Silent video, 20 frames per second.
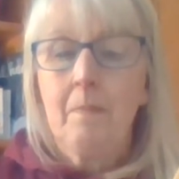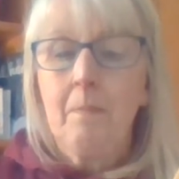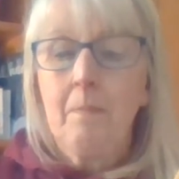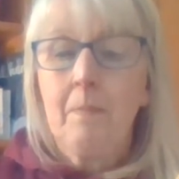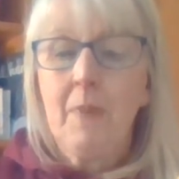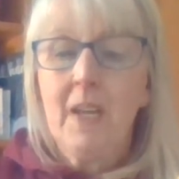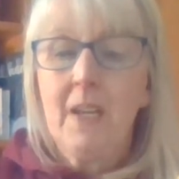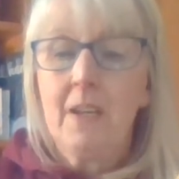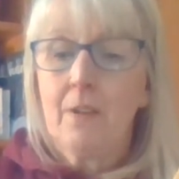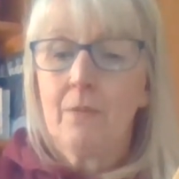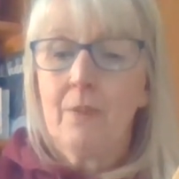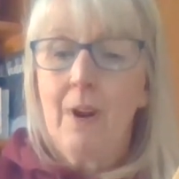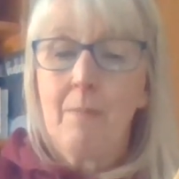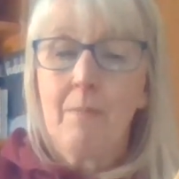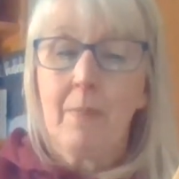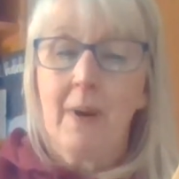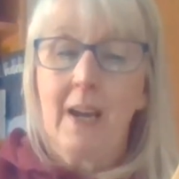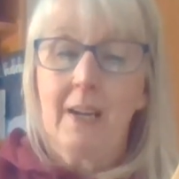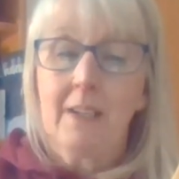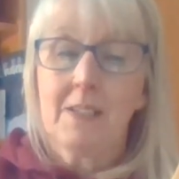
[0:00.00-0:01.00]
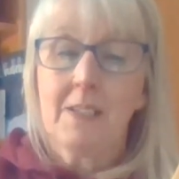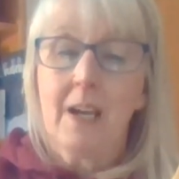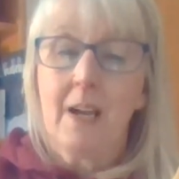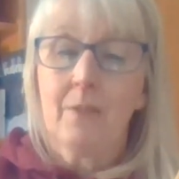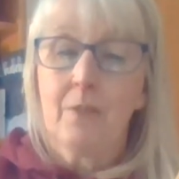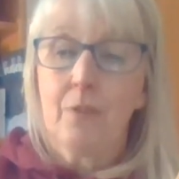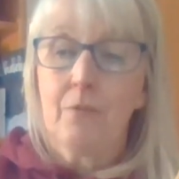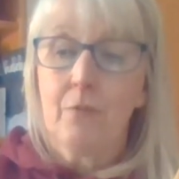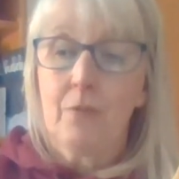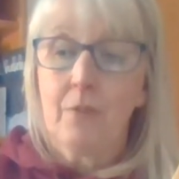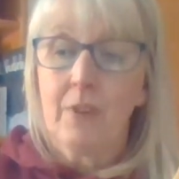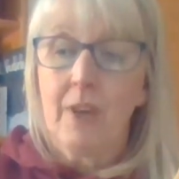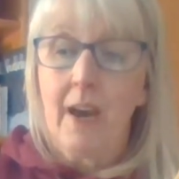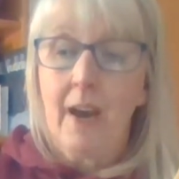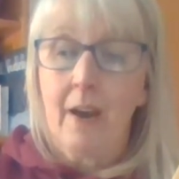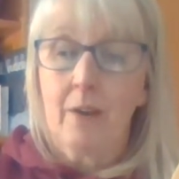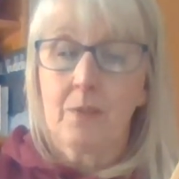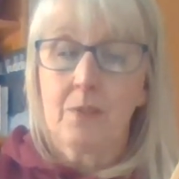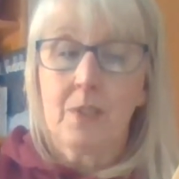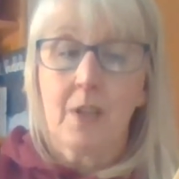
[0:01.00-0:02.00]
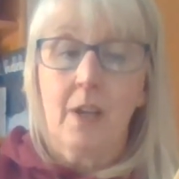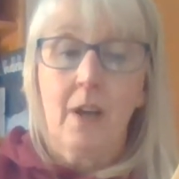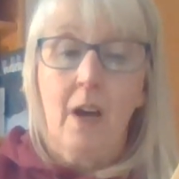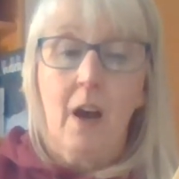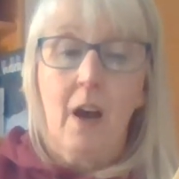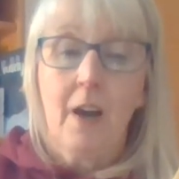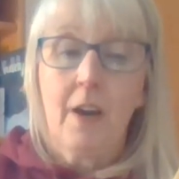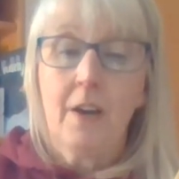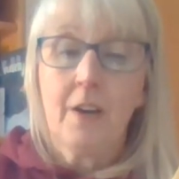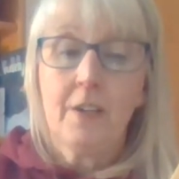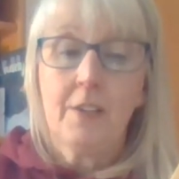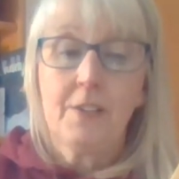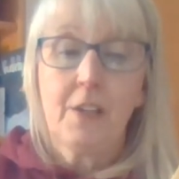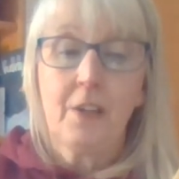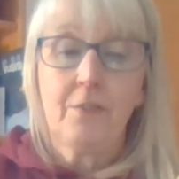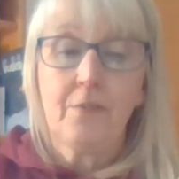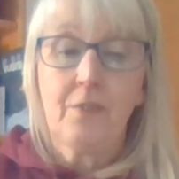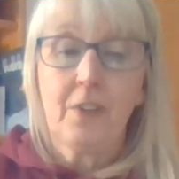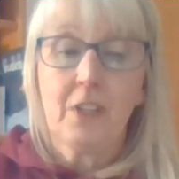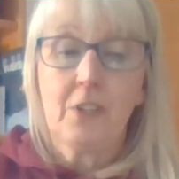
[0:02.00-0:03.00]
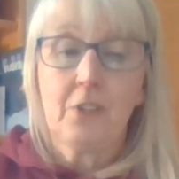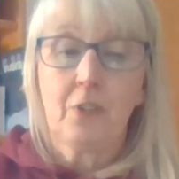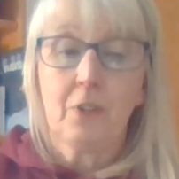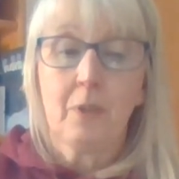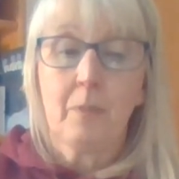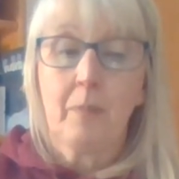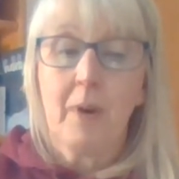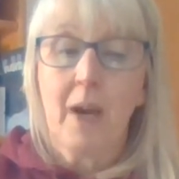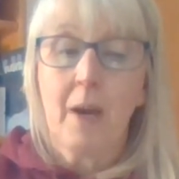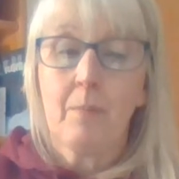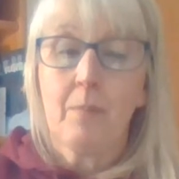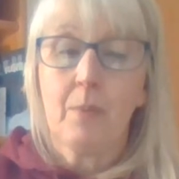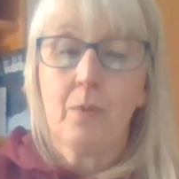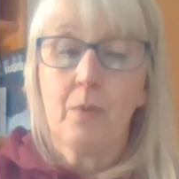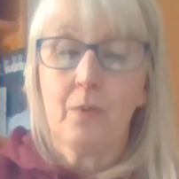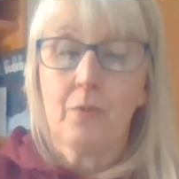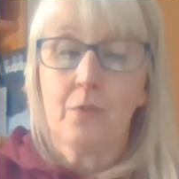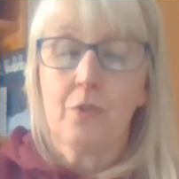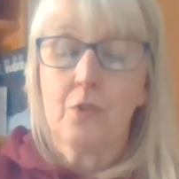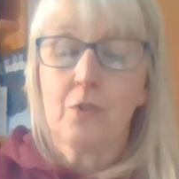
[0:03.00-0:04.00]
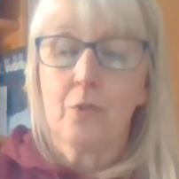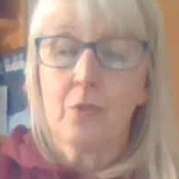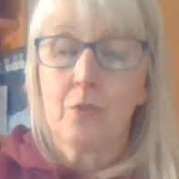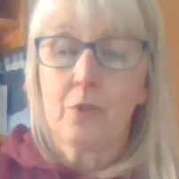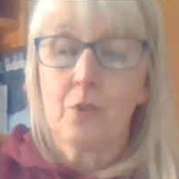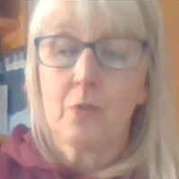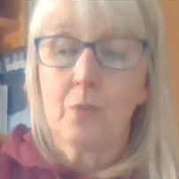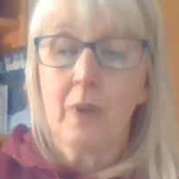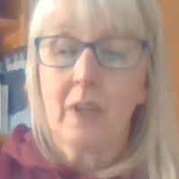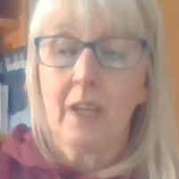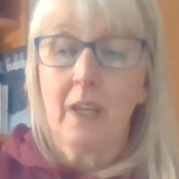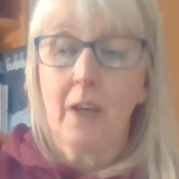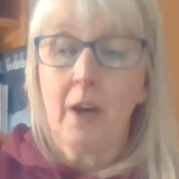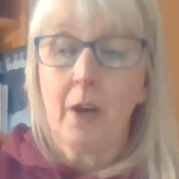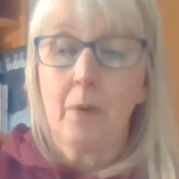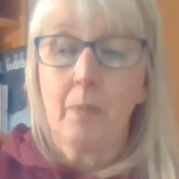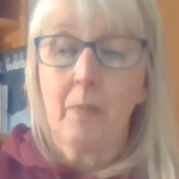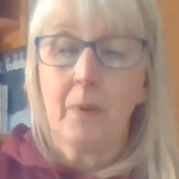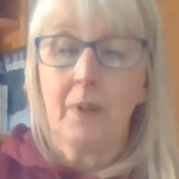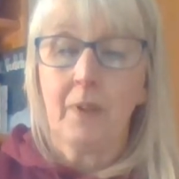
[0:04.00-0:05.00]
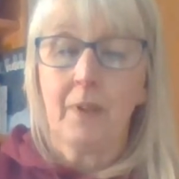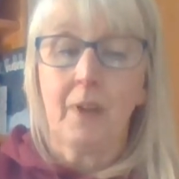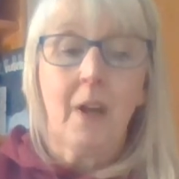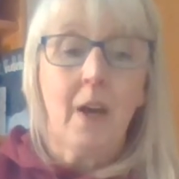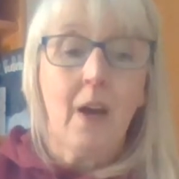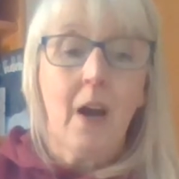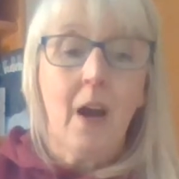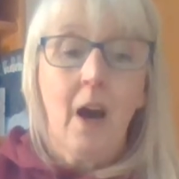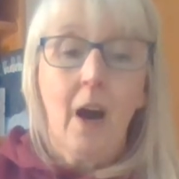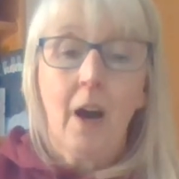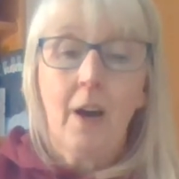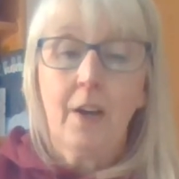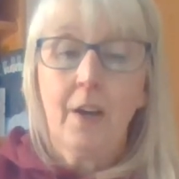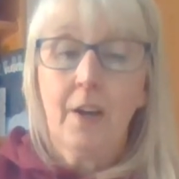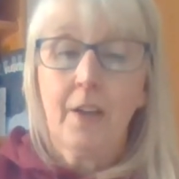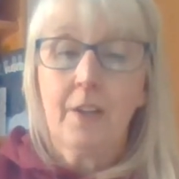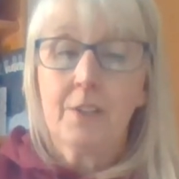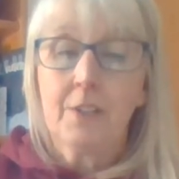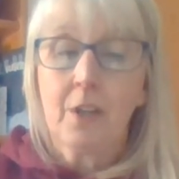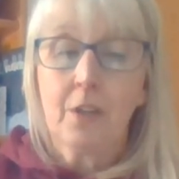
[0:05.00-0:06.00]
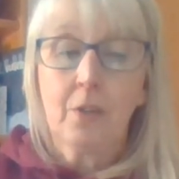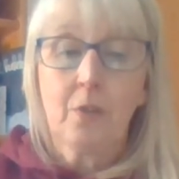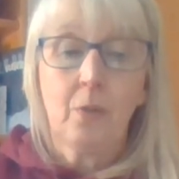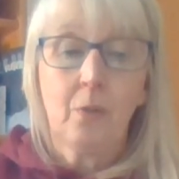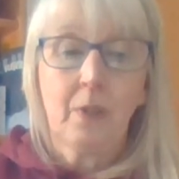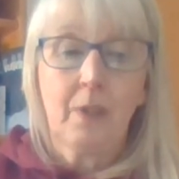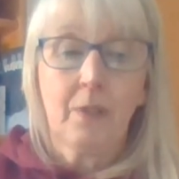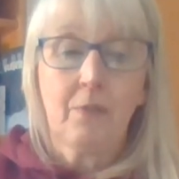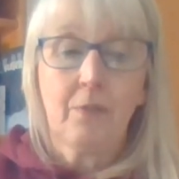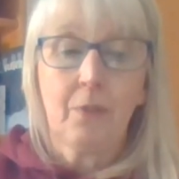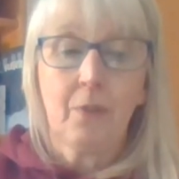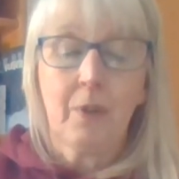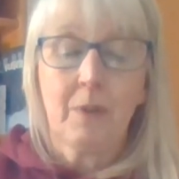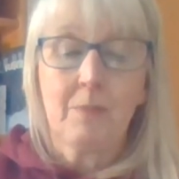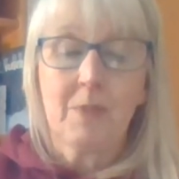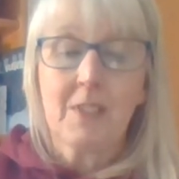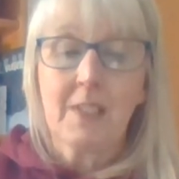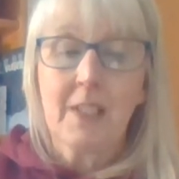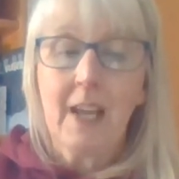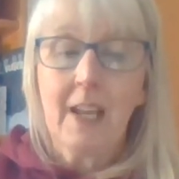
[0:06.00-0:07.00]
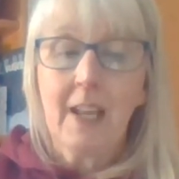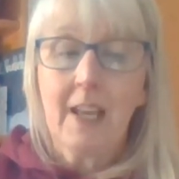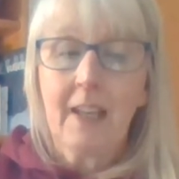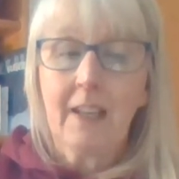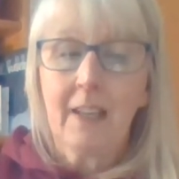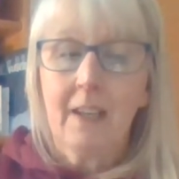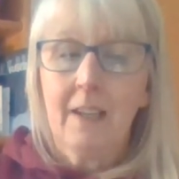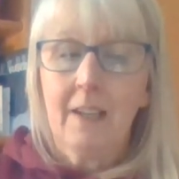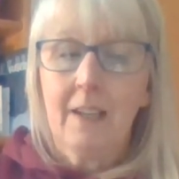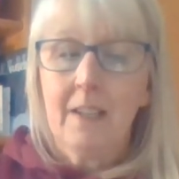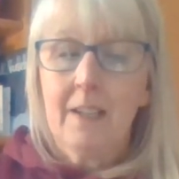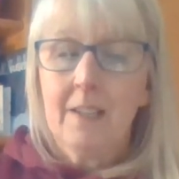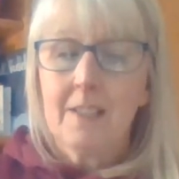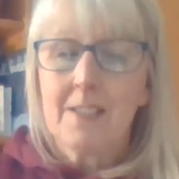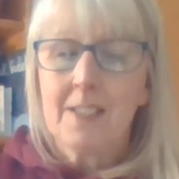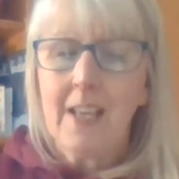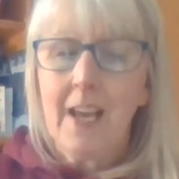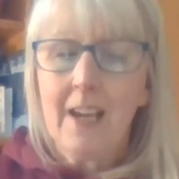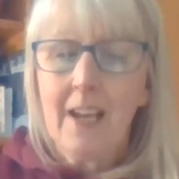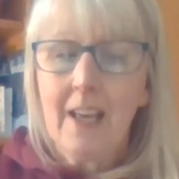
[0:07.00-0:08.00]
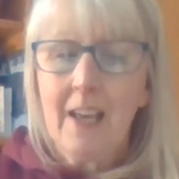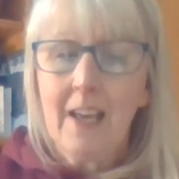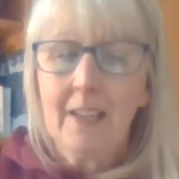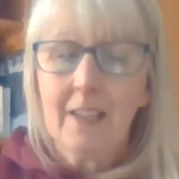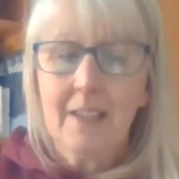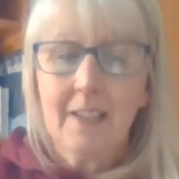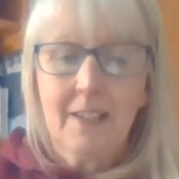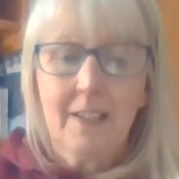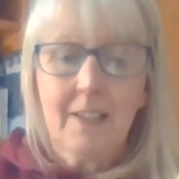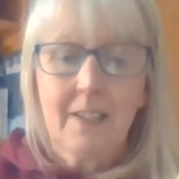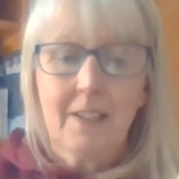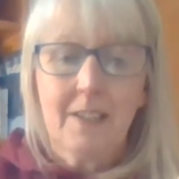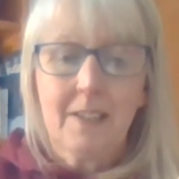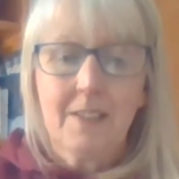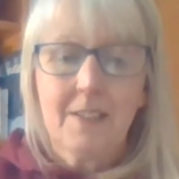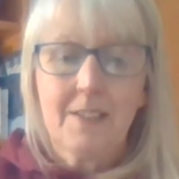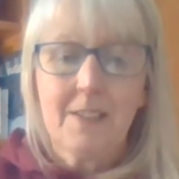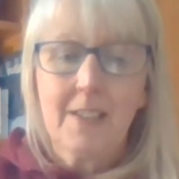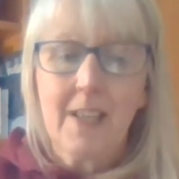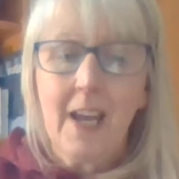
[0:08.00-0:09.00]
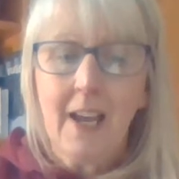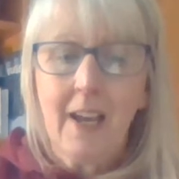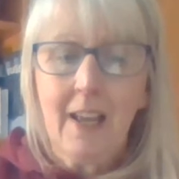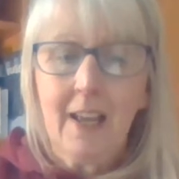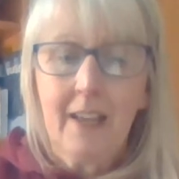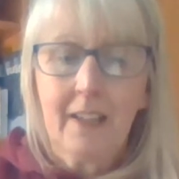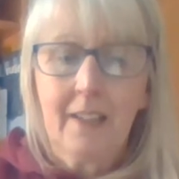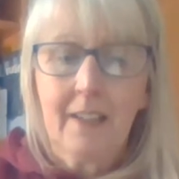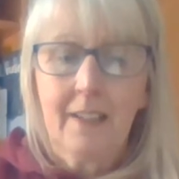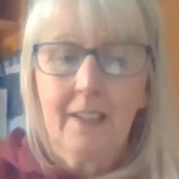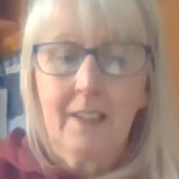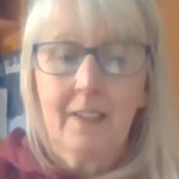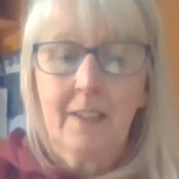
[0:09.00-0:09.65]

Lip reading: Mina ran back down through the house. I heard her feet on the bare boards, doors swinging open. I heard her calling for him, "Skellig! Skellig! Skellig!"